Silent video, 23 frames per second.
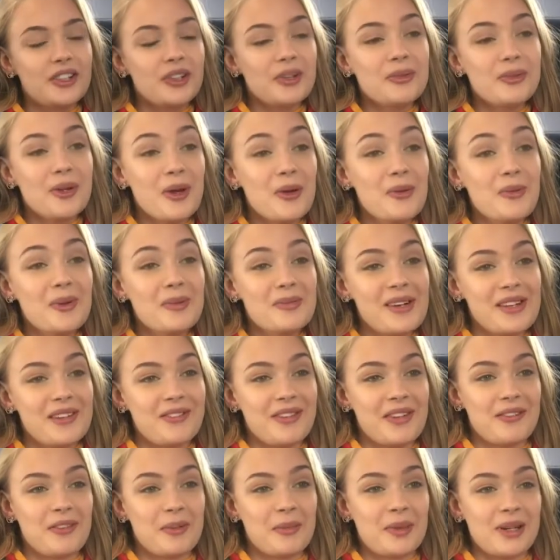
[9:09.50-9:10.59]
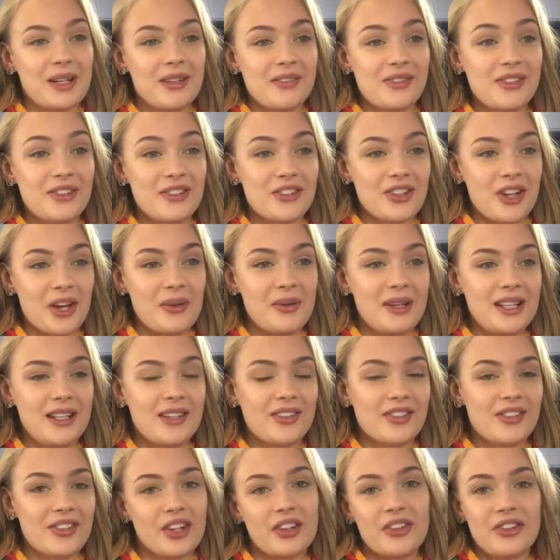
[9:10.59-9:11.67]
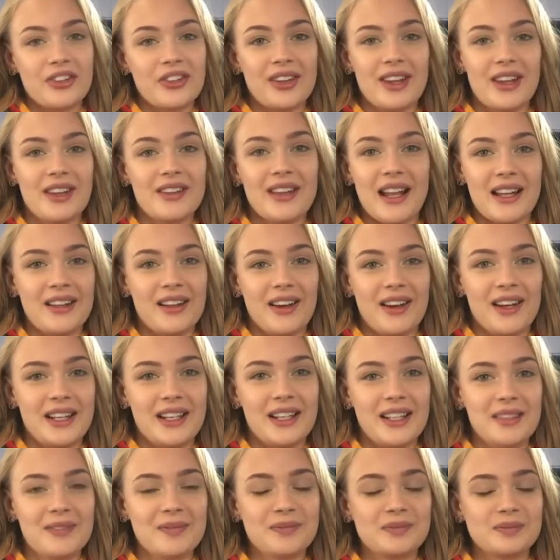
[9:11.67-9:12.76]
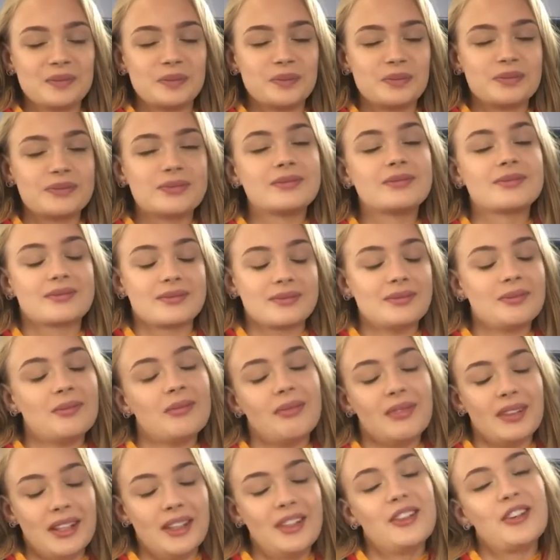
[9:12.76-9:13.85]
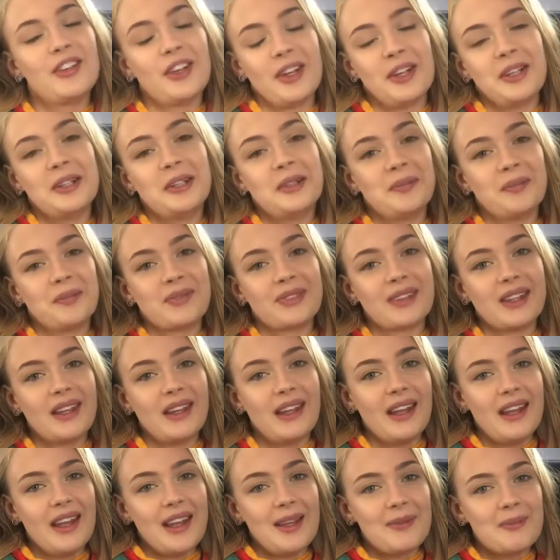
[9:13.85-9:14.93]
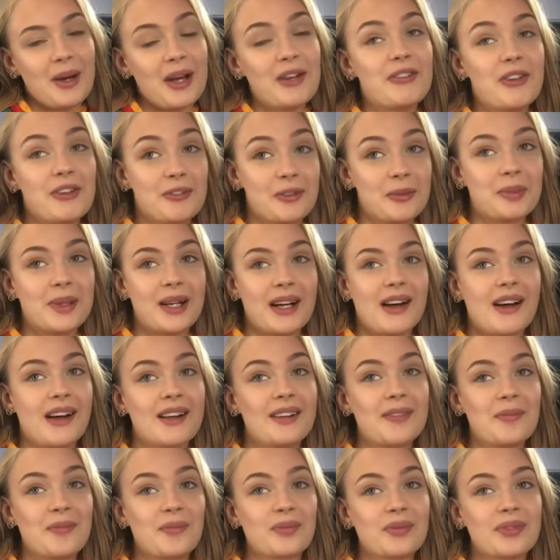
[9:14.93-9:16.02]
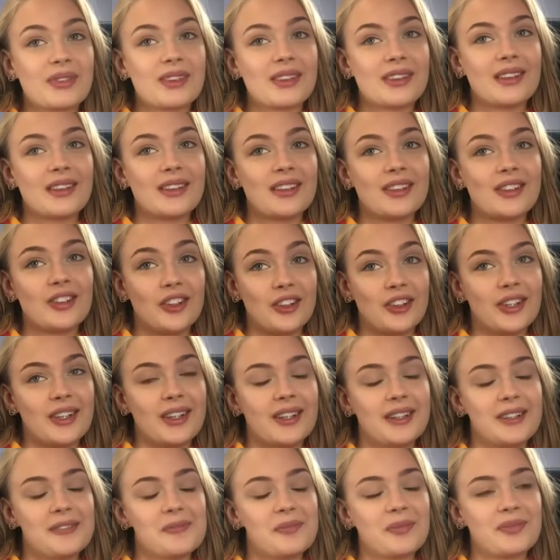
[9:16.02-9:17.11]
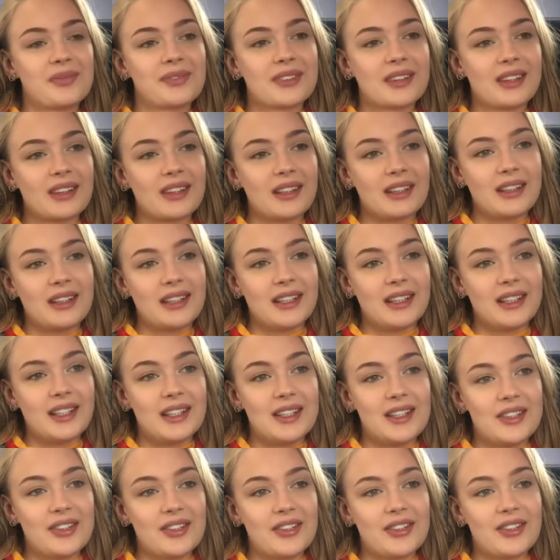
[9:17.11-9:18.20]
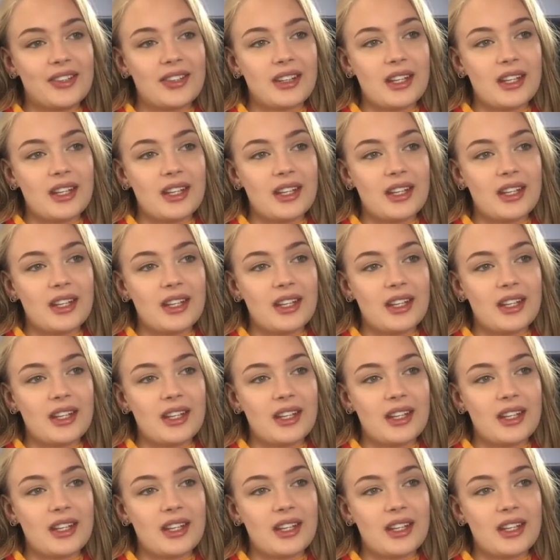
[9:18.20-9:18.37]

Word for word: I don't know what my favourite part of the show is. Should I just do that, line? Yeah, yeah, that line. So, my favourite part to do is